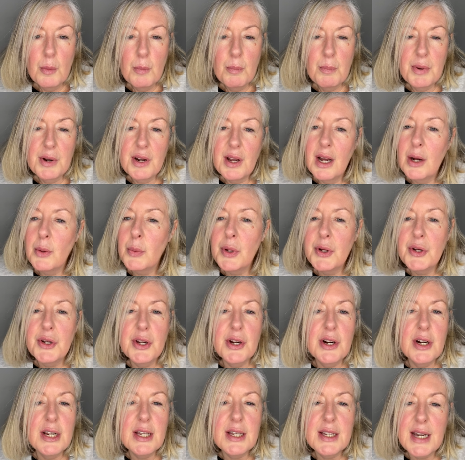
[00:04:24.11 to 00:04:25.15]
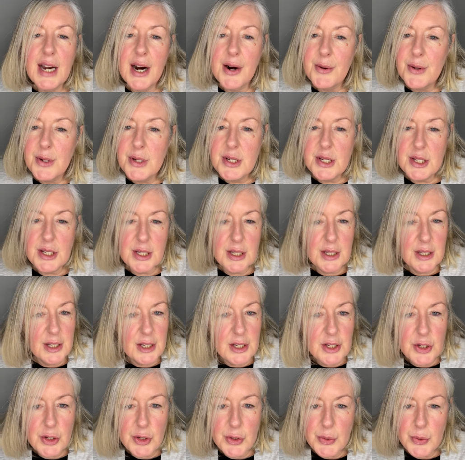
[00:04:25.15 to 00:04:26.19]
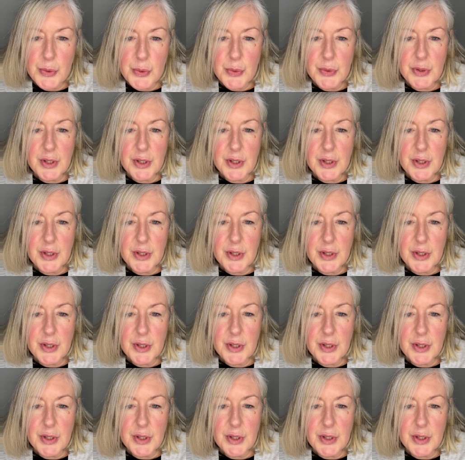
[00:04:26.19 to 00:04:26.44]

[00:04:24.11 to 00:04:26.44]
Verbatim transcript: But I will nearly guarantee you